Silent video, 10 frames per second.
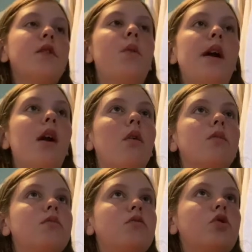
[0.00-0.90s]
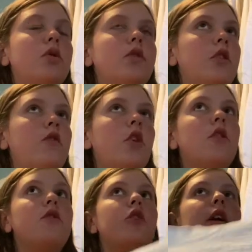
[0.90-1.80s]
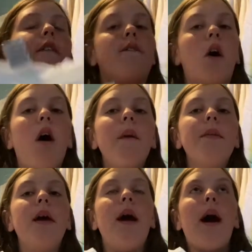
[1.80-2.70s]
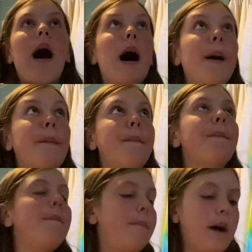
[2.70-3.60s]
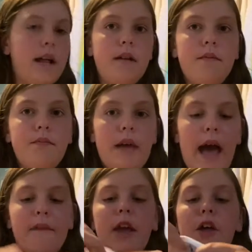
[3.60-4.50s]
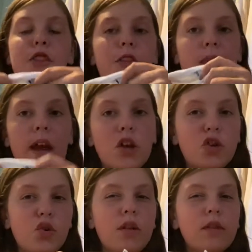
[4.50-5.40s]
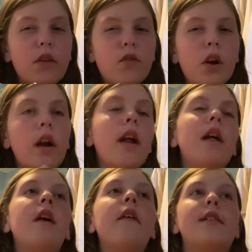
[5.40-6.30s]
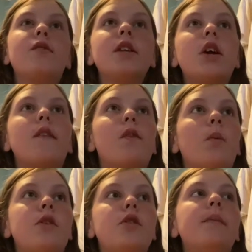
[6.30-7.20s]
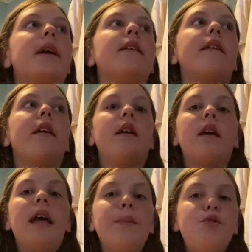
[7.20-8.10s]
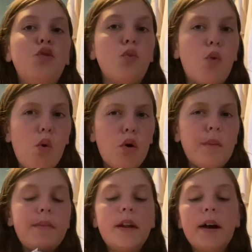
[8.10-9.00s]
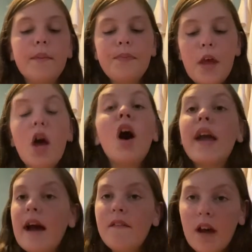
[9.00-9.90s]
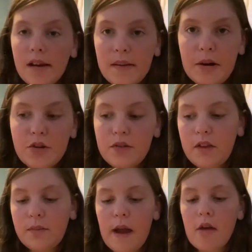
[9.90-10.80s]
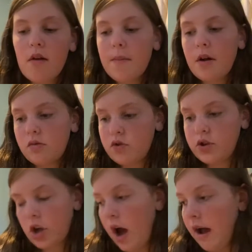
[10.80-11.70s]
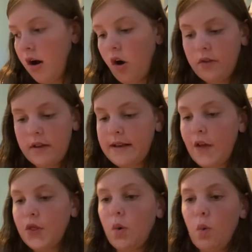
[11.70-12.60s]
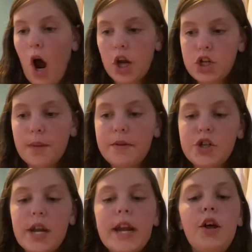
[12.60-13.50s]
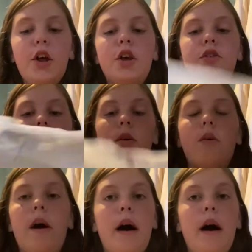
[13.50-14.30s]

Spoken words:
wear short sleeve shirts during fall, but having a thick short sleeve shirt, that's really good for winter because it keeps you warm, you know? Oh yeah, I forgot to mention this. My grandma just got all of this out the washing machine, so